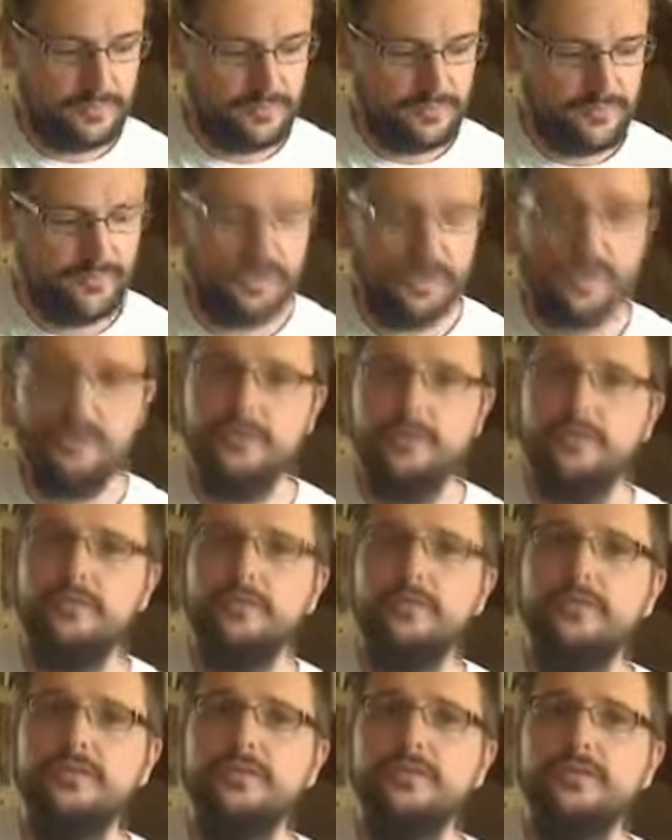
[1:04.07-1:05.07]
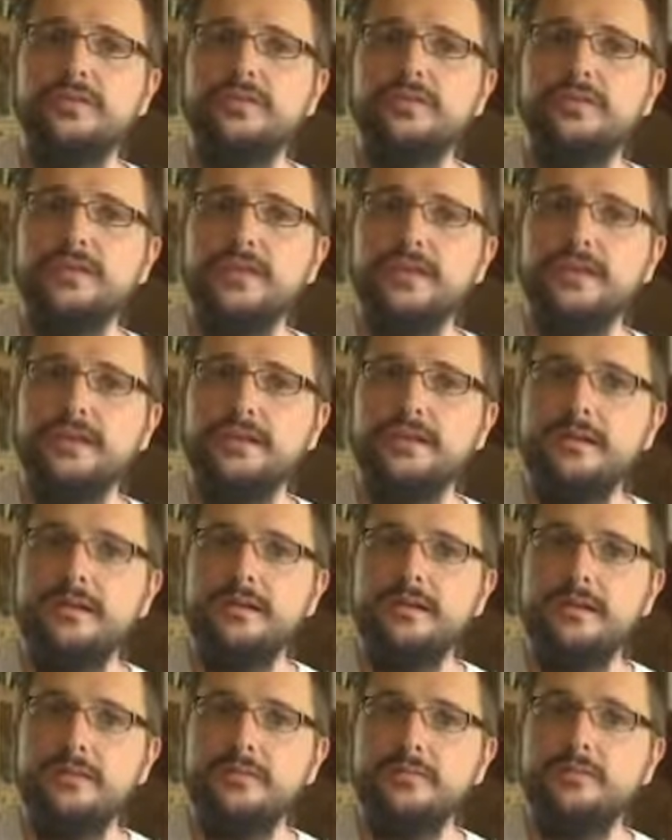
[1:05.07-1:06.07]
we follow the C,
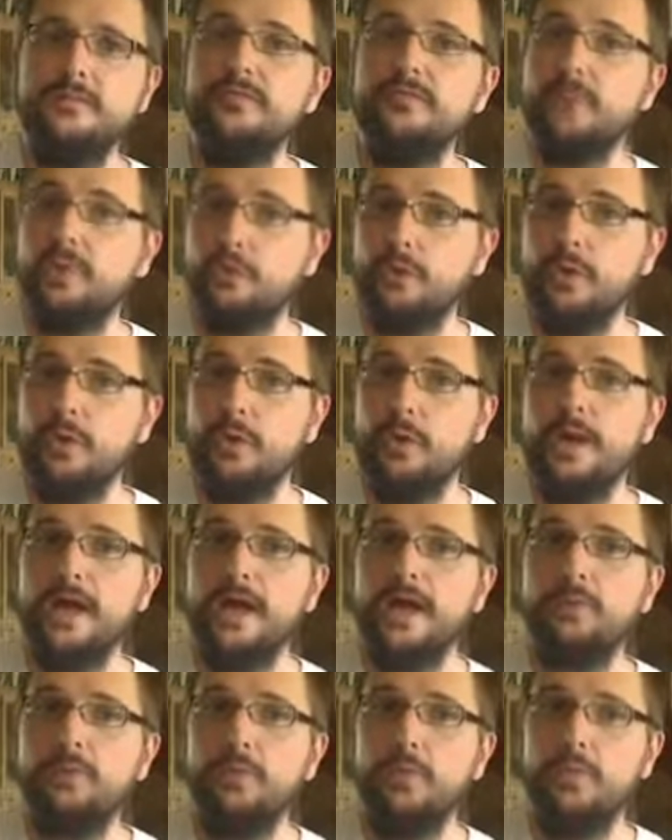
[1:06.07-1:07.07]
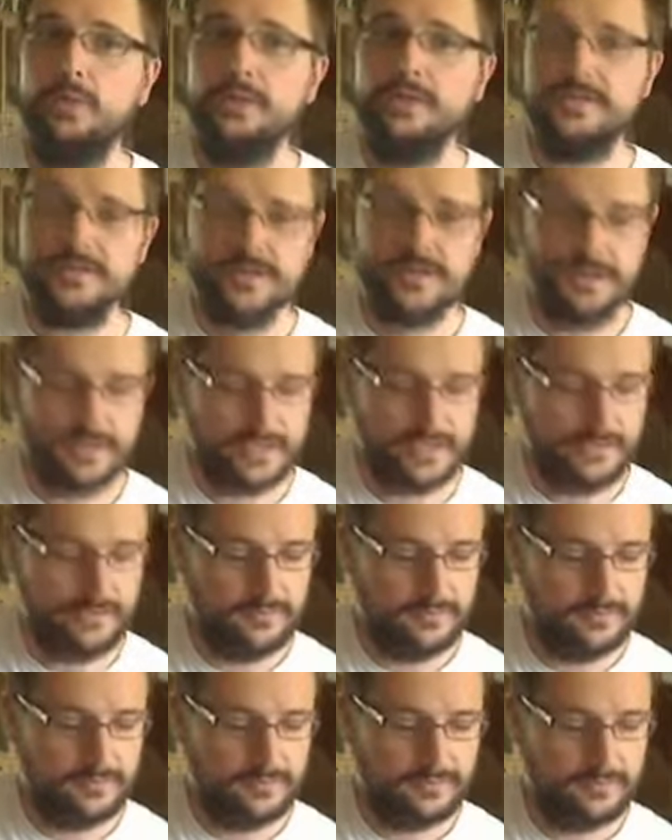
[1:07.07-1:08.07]
we follow our way up one
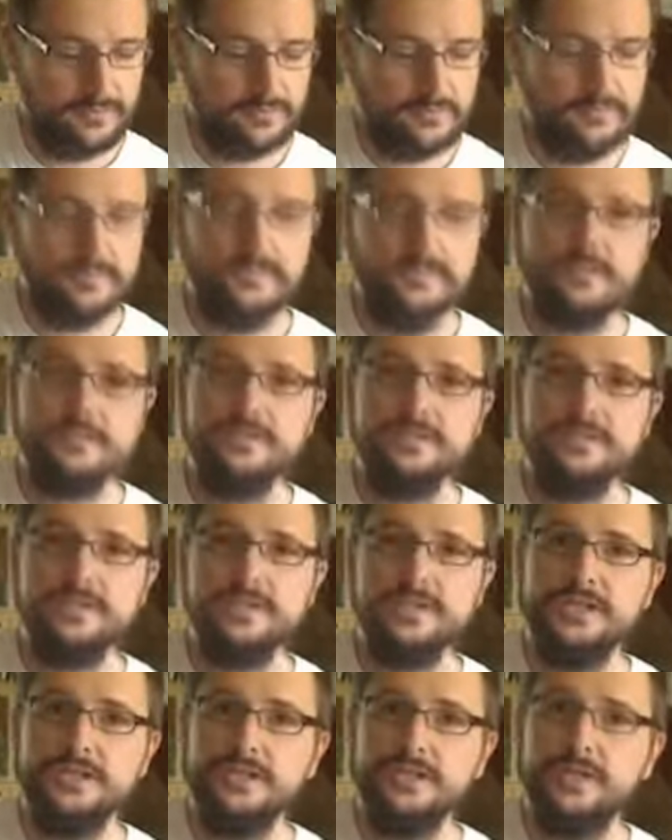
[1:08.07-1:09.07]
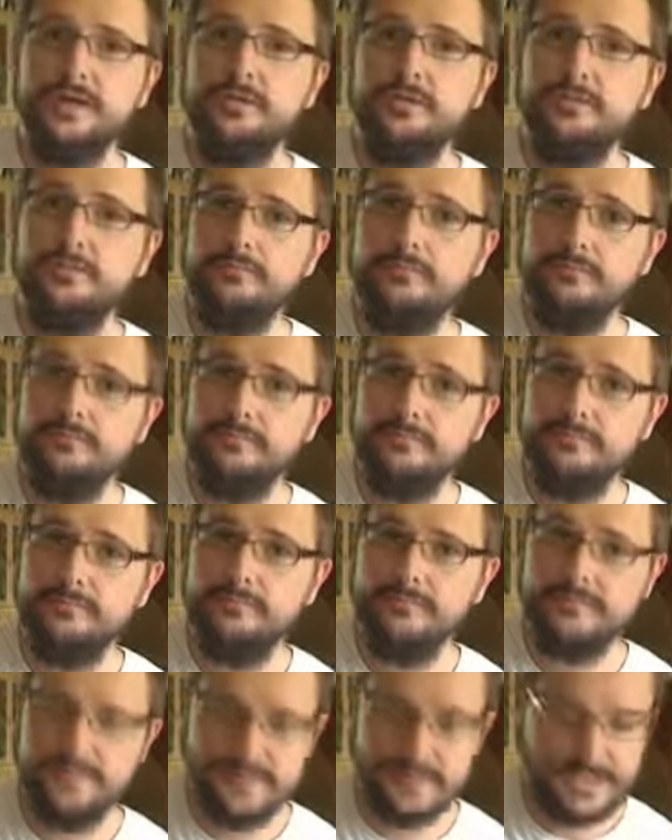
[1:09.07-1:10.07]
string, C sharp,
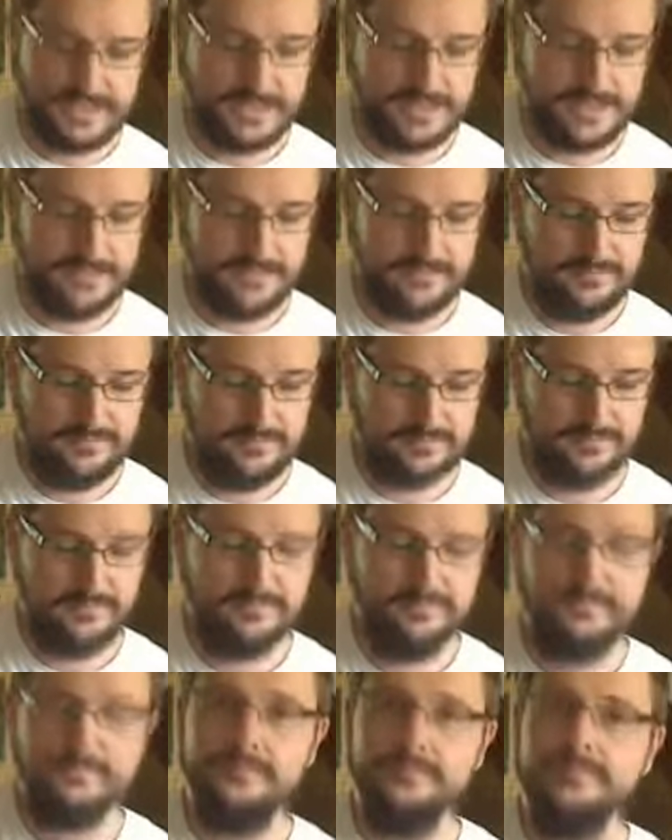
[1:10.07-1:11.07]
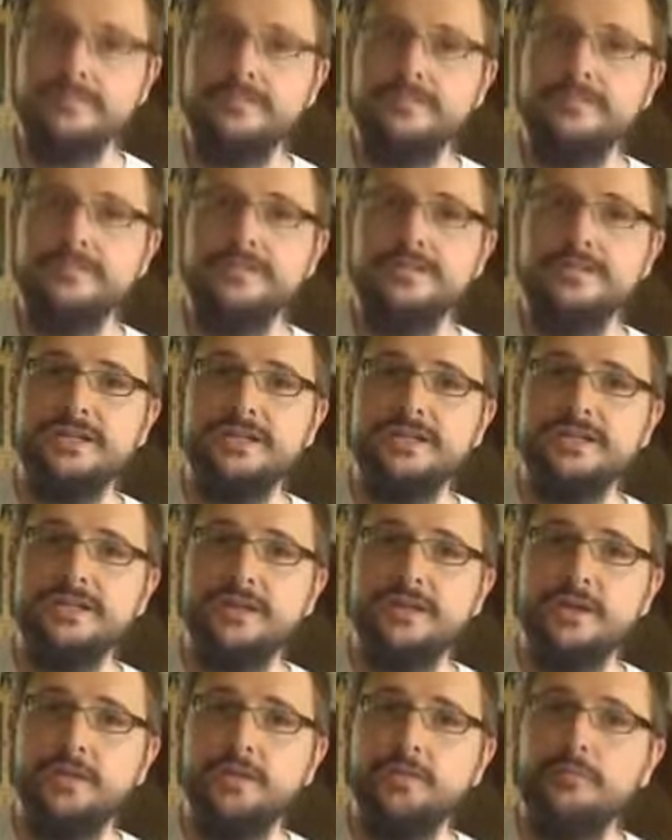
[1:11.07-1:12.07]
D, D
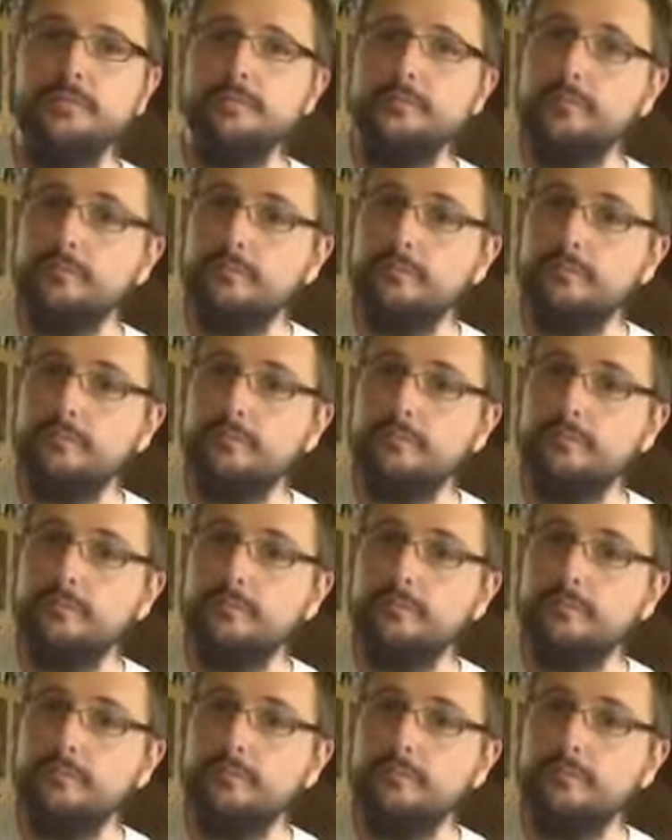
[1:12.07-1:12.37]
sharp,